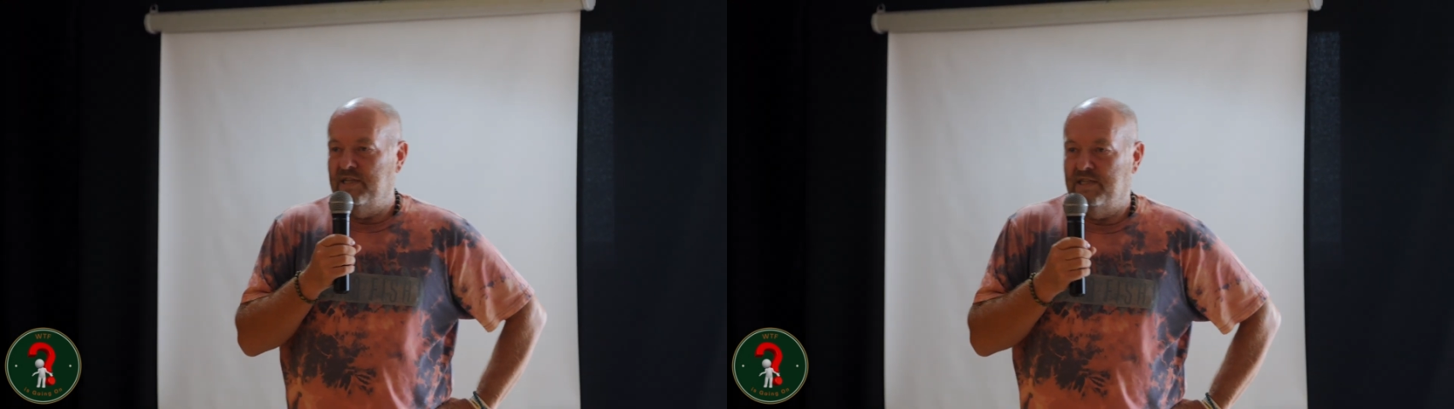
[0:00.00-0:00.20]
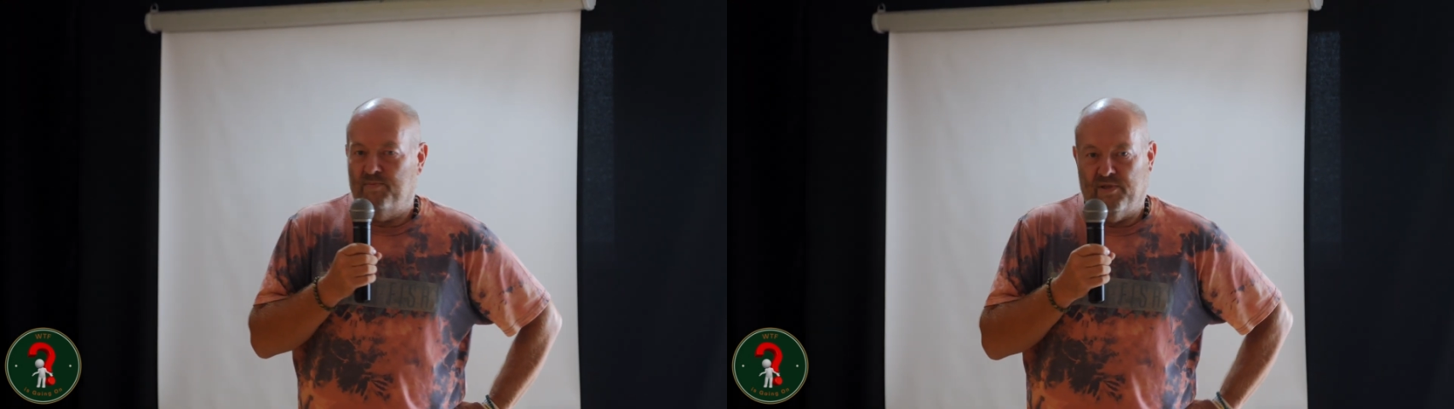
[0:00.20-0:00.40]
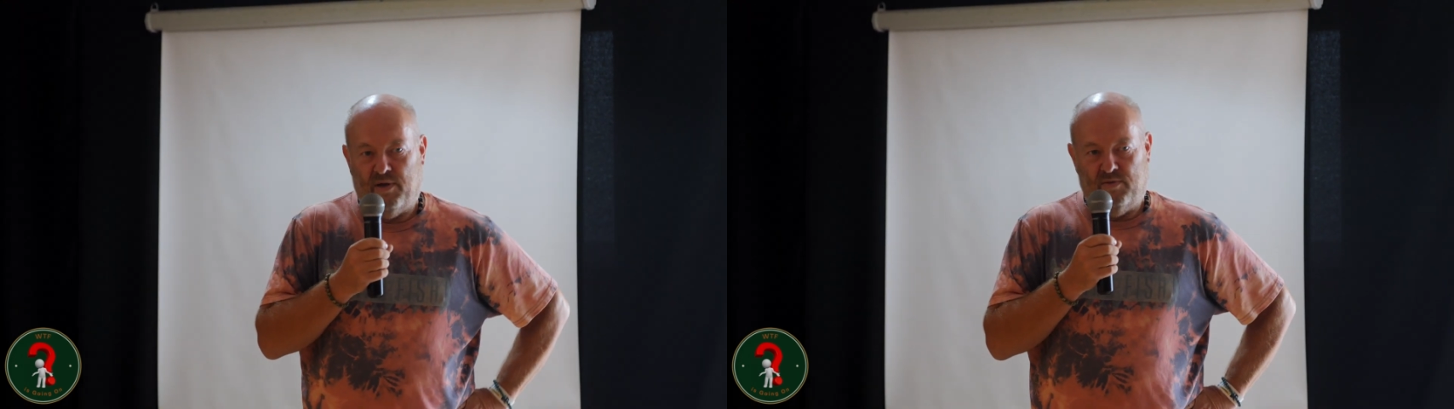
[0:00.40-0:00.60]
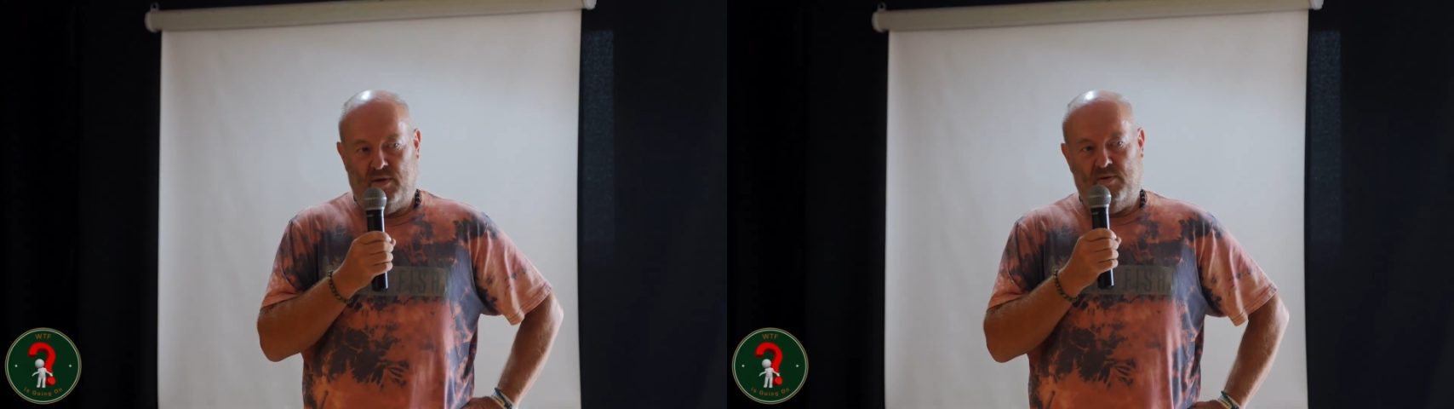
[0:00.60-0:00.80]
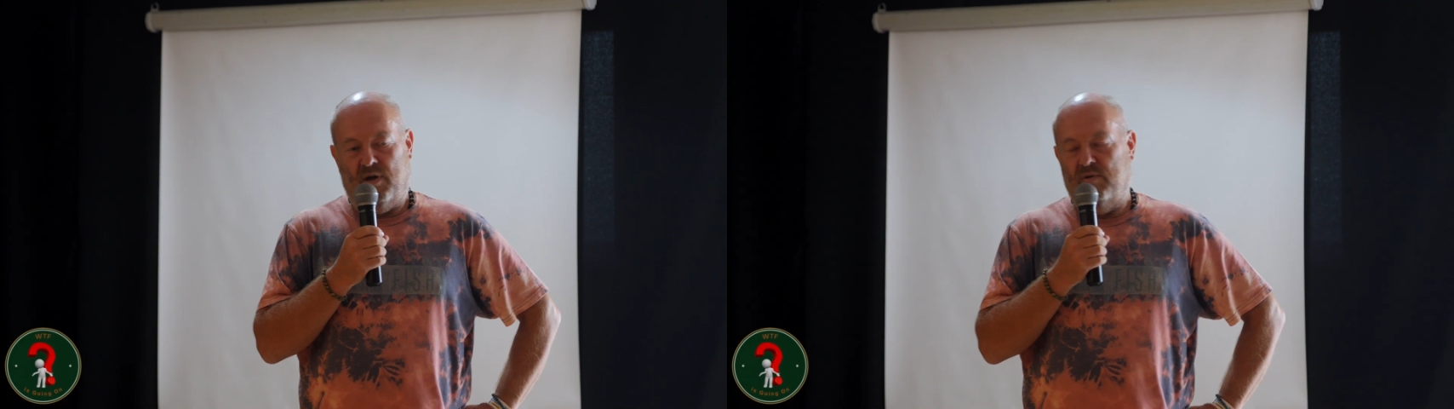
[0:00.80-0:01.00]
He said, but I
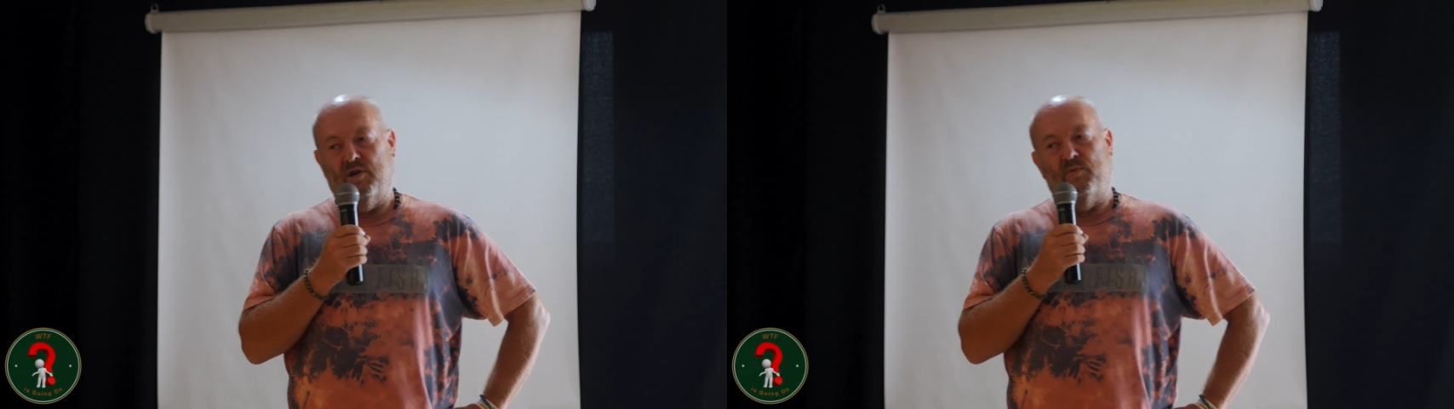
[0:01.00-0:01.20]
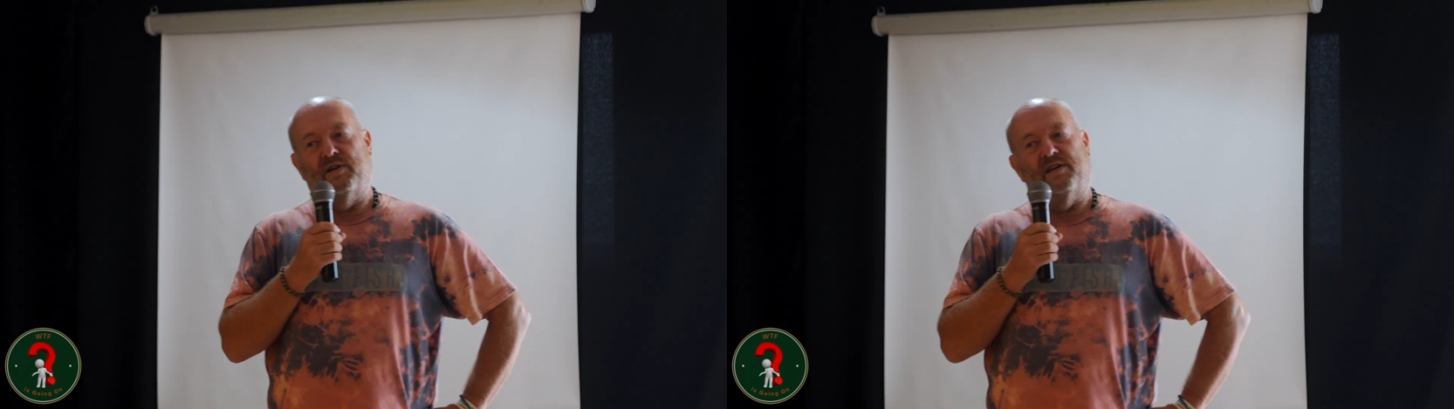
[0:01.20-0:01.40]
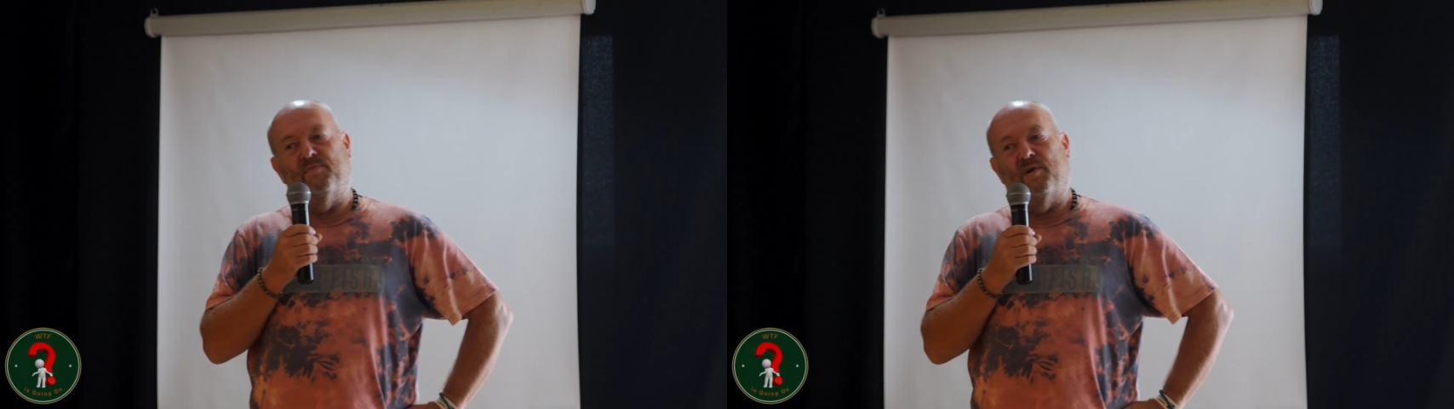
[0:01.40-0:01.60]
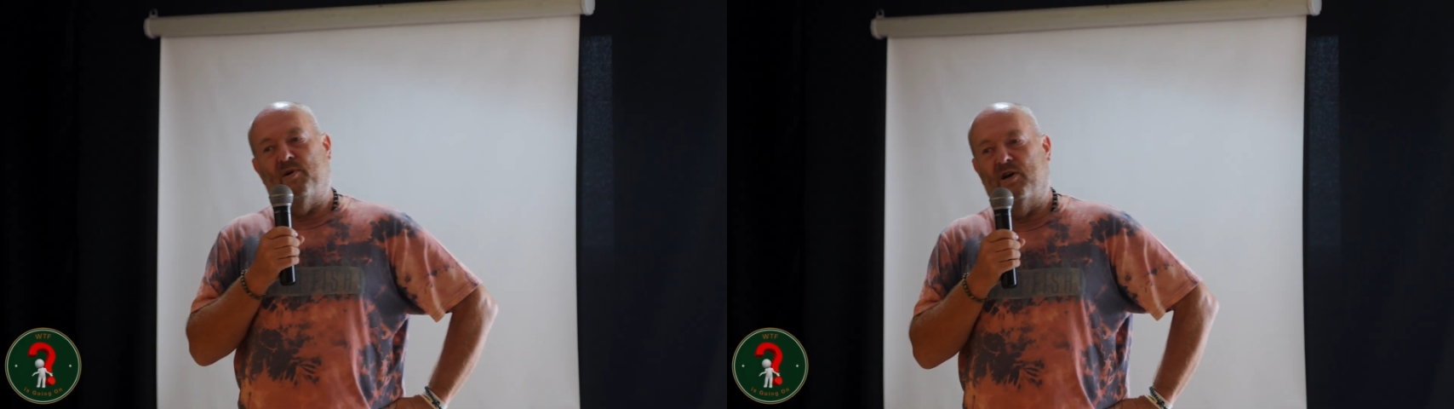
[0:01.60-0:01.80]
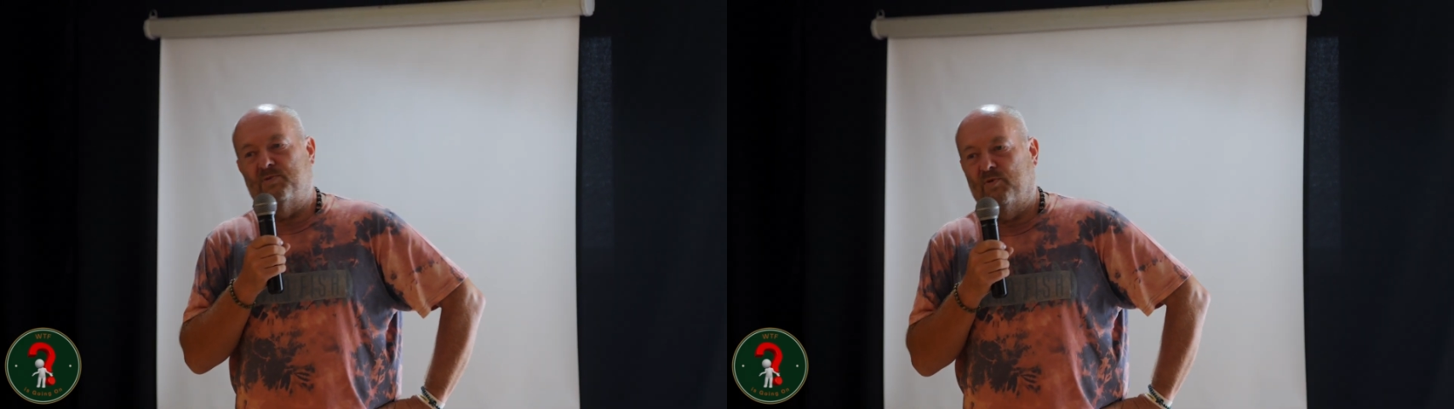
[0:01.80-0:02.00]
don't want to give my
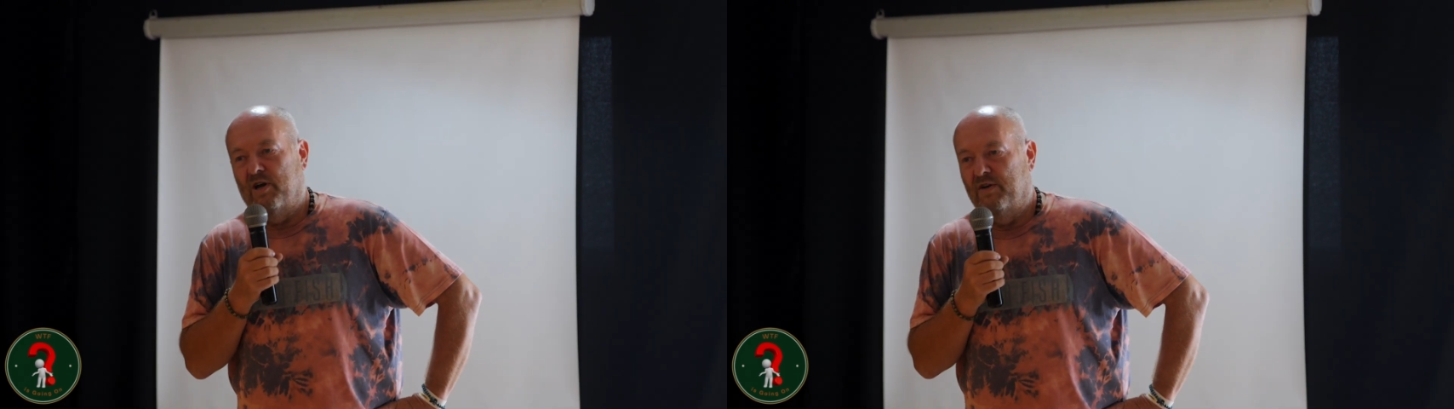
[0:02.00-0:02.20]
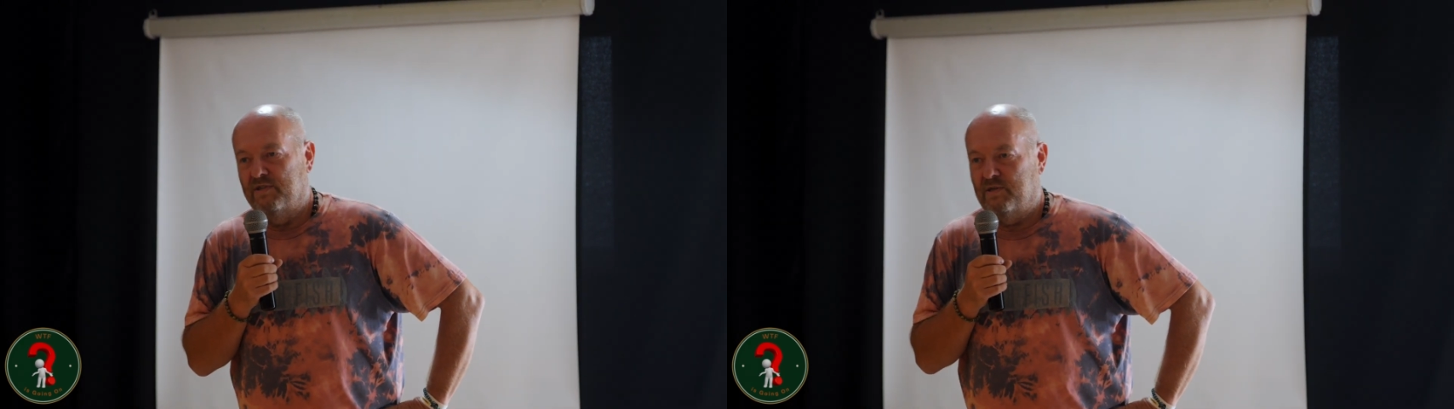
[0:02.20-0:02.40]
passport over.